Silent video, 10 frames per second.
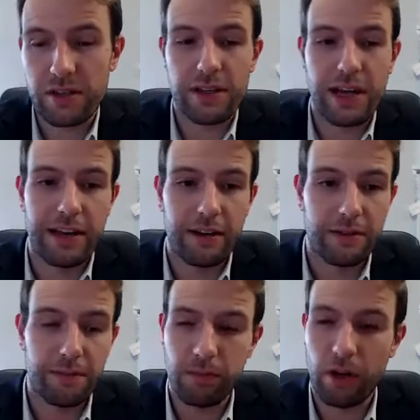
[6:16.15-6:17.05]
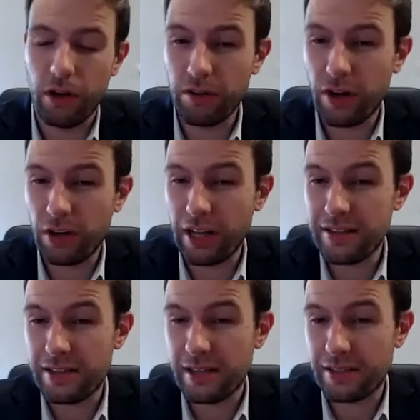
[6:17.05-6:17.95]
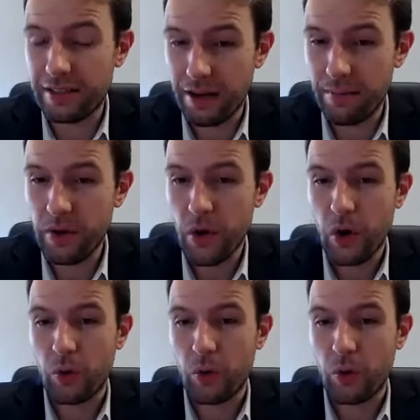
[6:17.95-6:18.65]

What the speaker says: and a lot of our clients that come